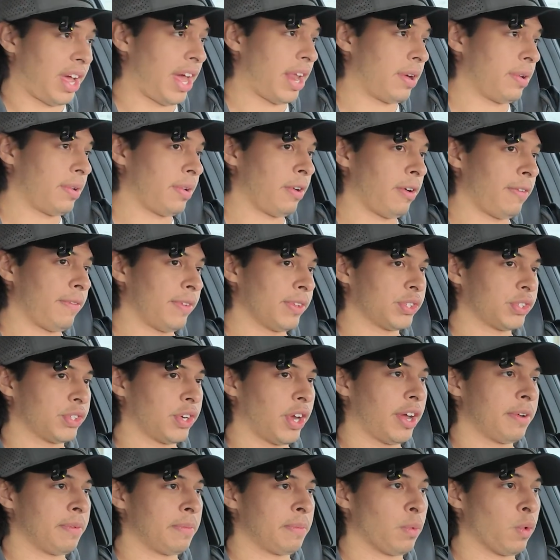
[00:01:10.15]
I don't know if it's
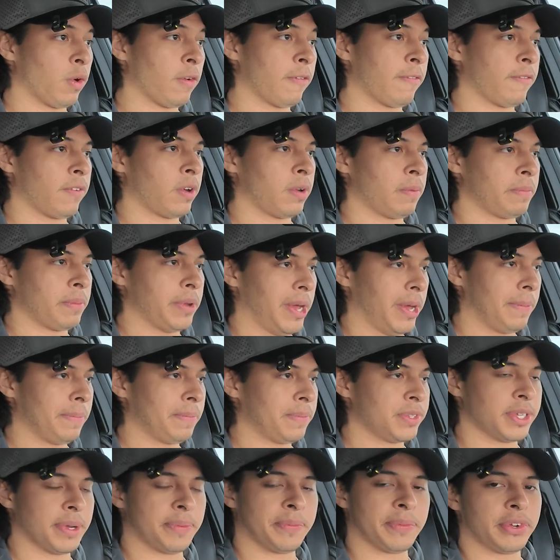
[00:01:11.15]
gotten more firmed
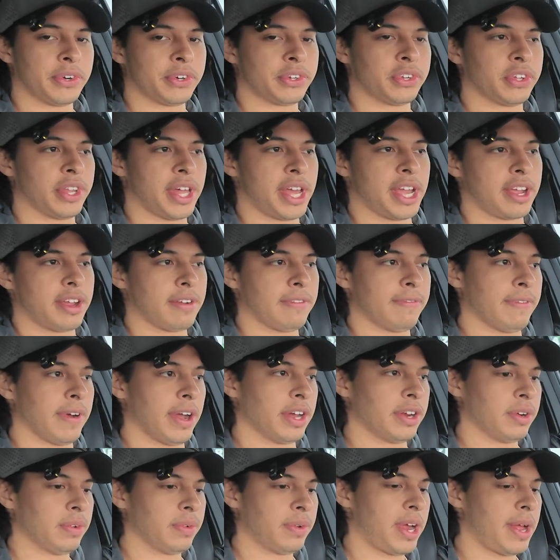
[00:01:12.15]
up, similar to like
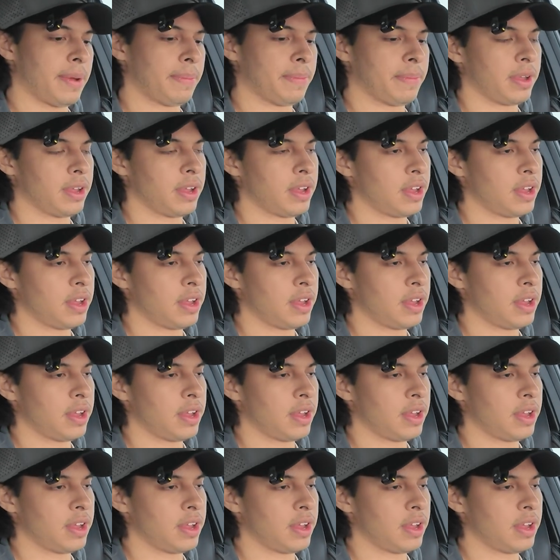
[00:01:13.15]
vinyl wrap.